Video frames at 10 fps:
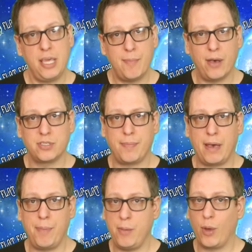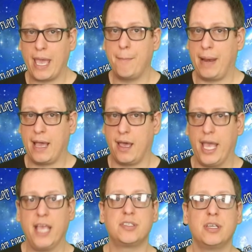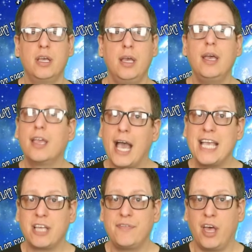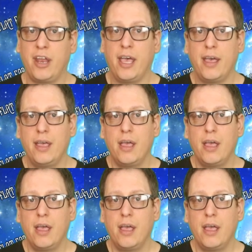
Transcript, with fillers: emails about people getting black eyes. Guys, I've done it.